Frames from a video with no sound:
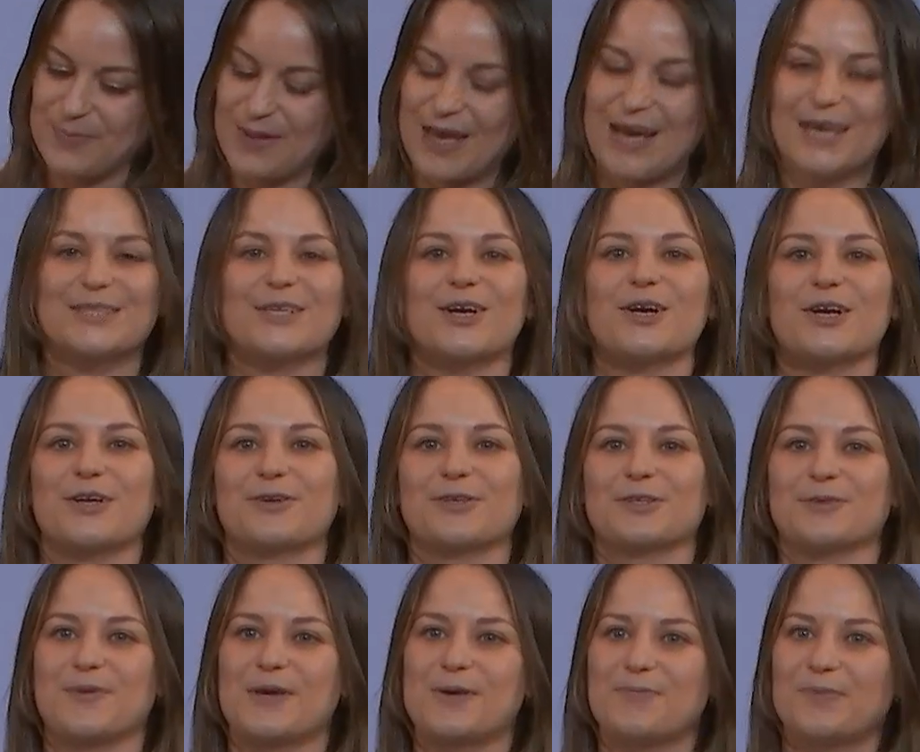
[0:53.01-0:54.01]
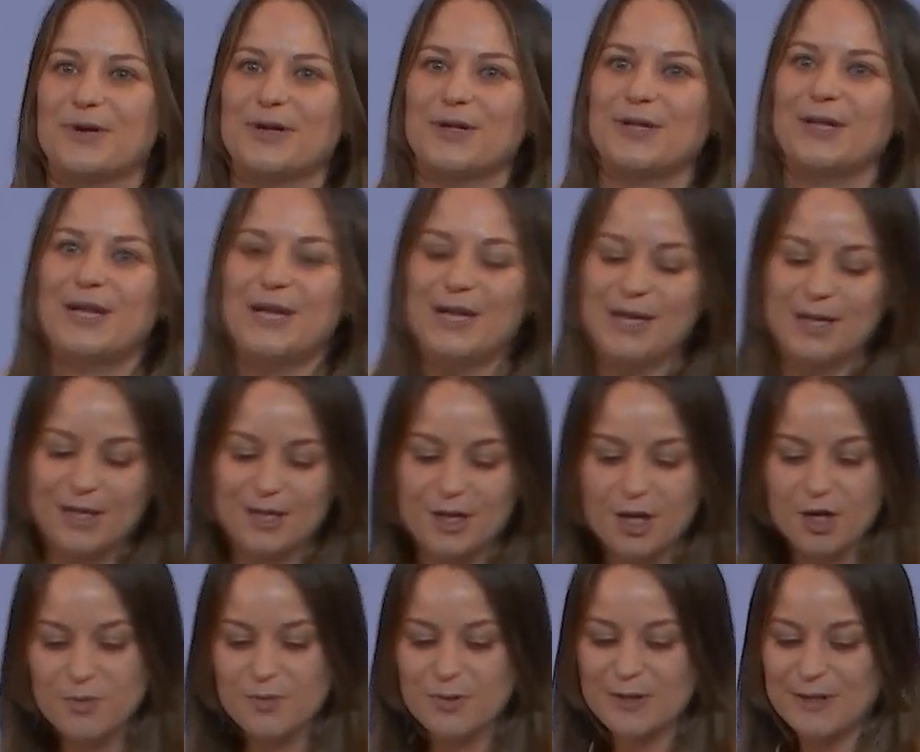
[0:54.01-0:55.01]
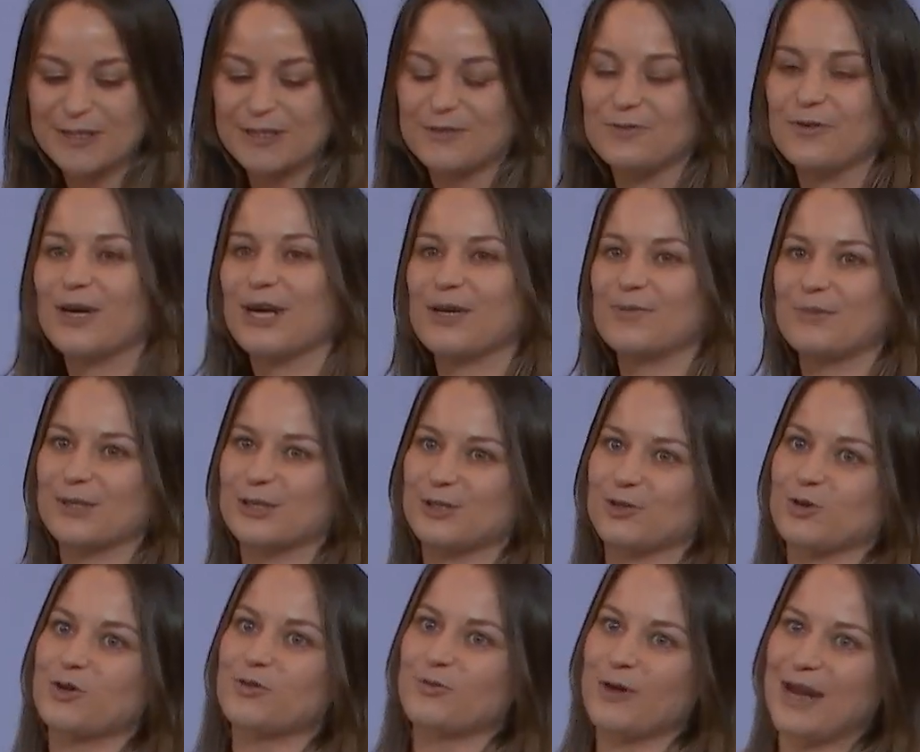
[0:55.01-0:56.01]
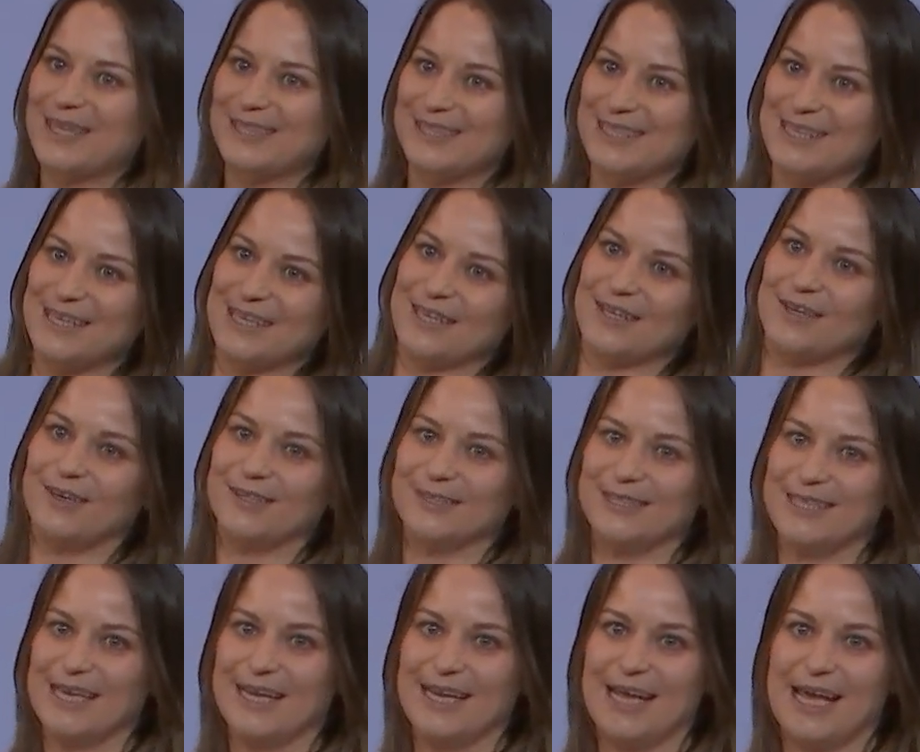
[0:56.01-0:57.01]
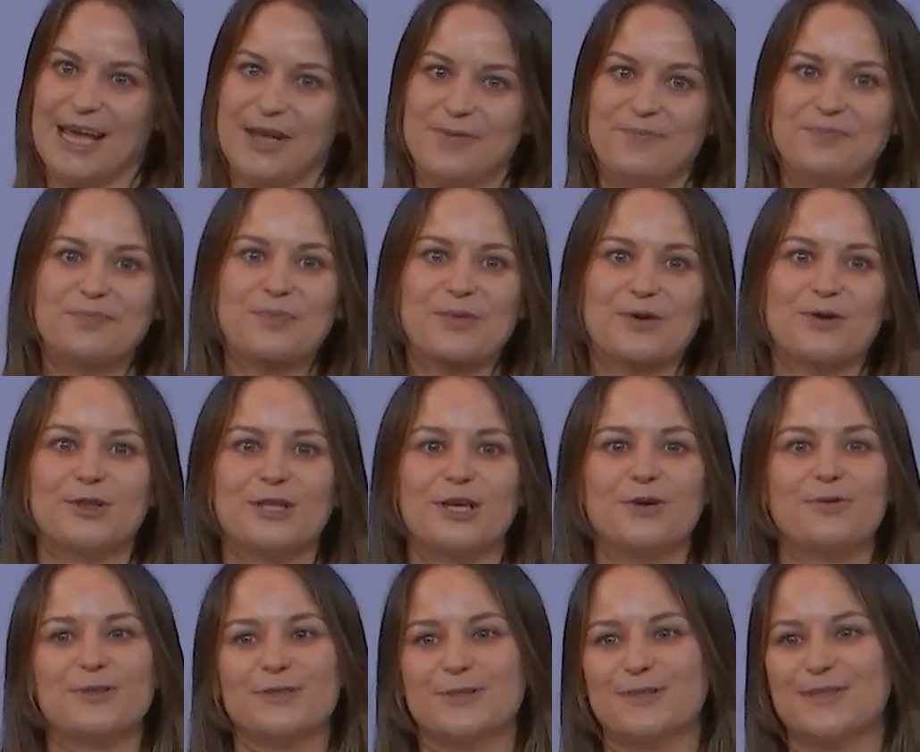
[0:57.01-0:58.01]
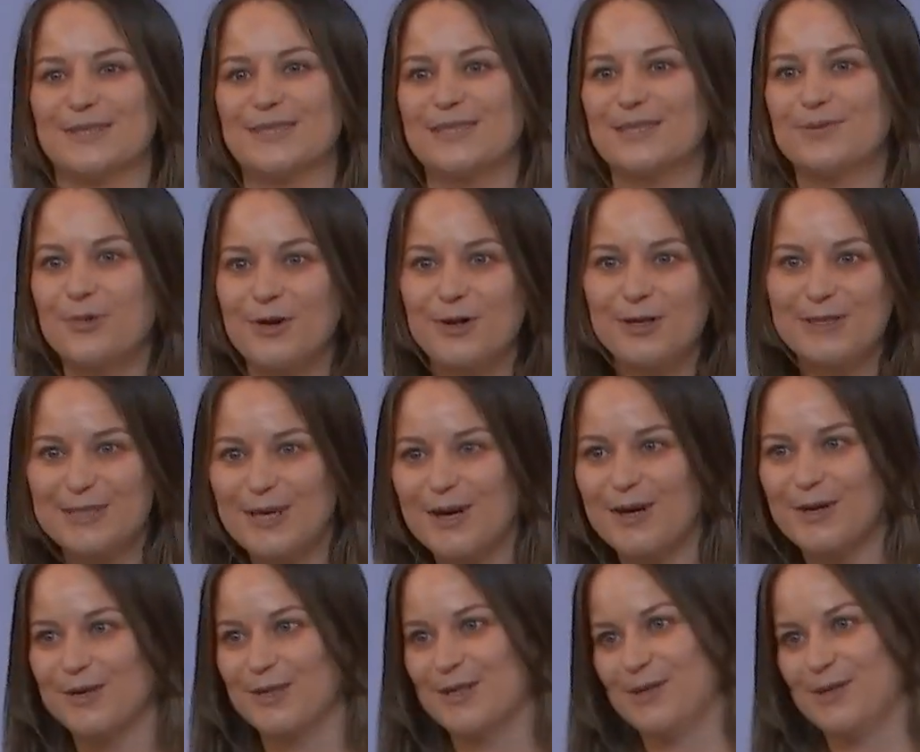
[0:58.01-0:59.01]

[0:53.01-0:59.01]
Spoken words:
as Irish people, global is very much already in our DNA. Although we're just a small dot on the